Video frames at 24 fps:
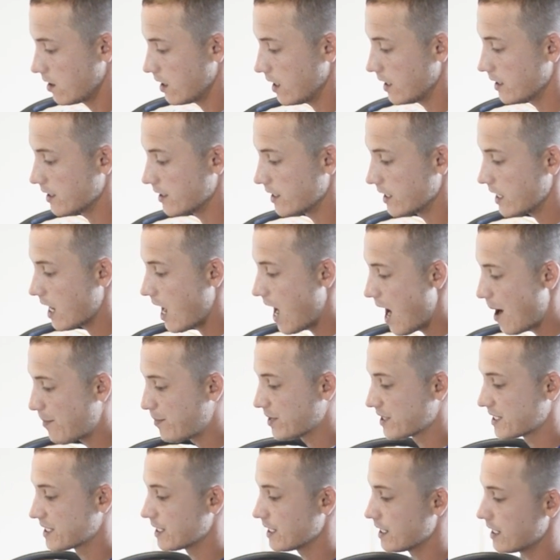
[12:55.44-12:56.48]
into the
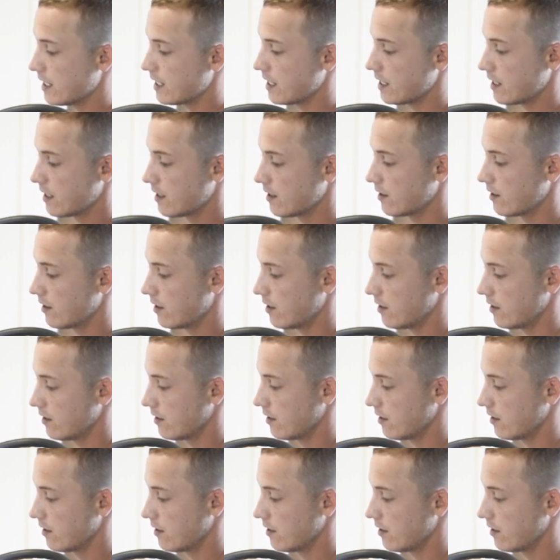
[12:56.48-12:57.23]
opposite end